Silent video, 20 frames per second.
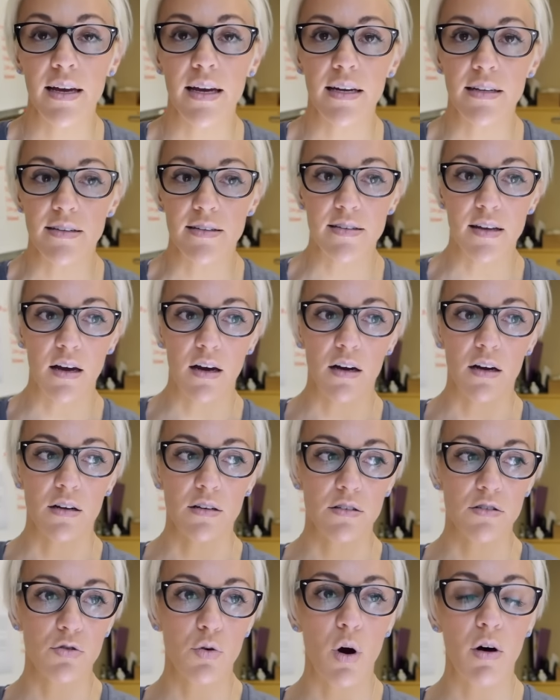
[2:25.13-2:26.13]
It's
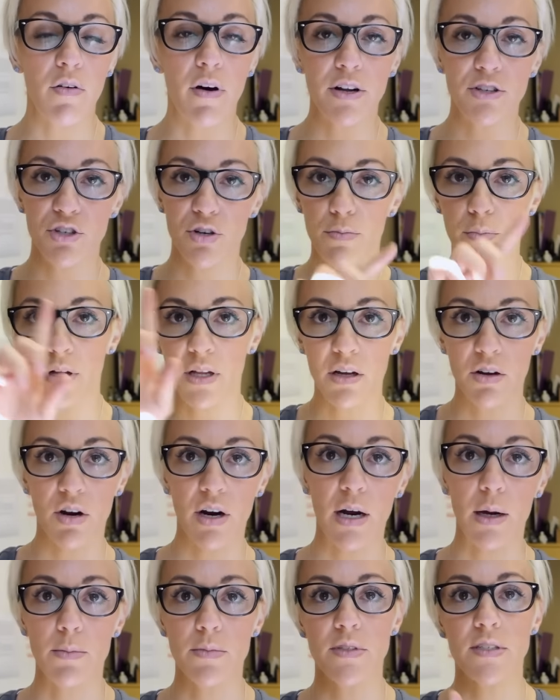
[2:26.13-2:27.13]
uh, twelve hundred
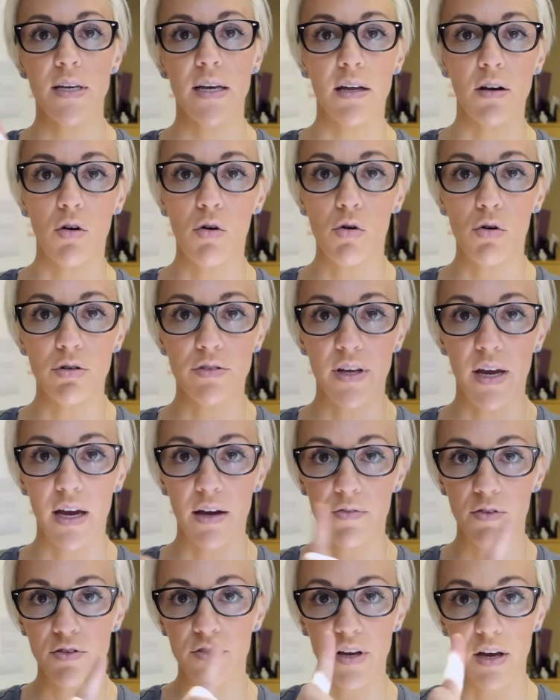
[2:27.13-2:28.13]
milligrams in a whole day
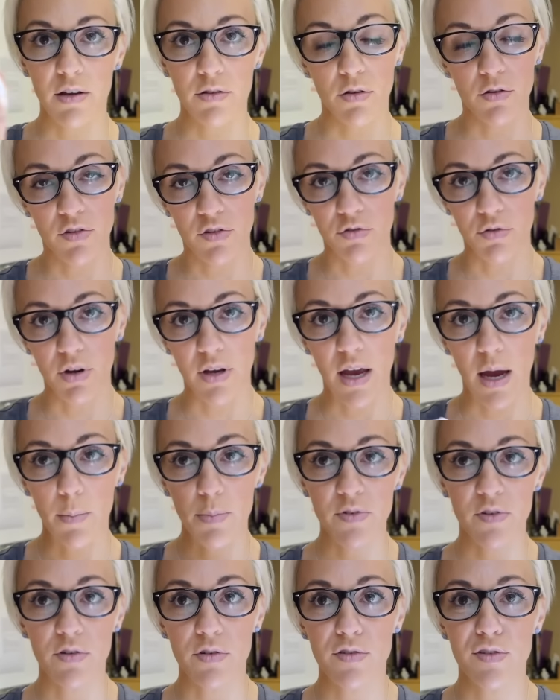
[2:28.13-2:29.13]
if you take those three
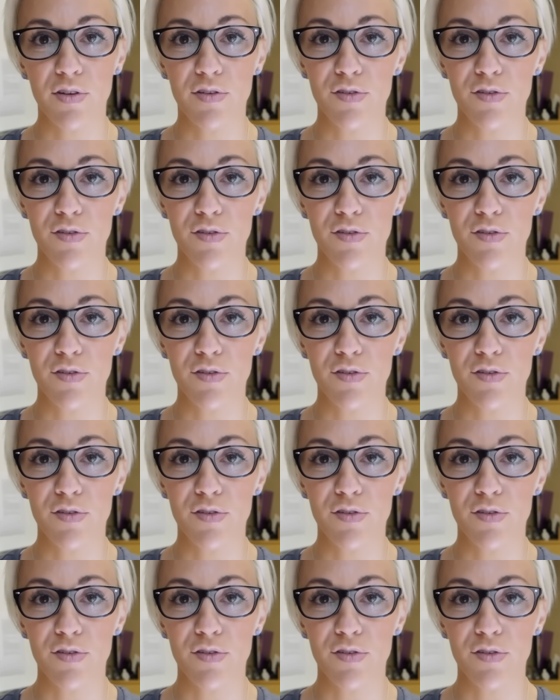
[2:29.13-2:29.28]
capsules.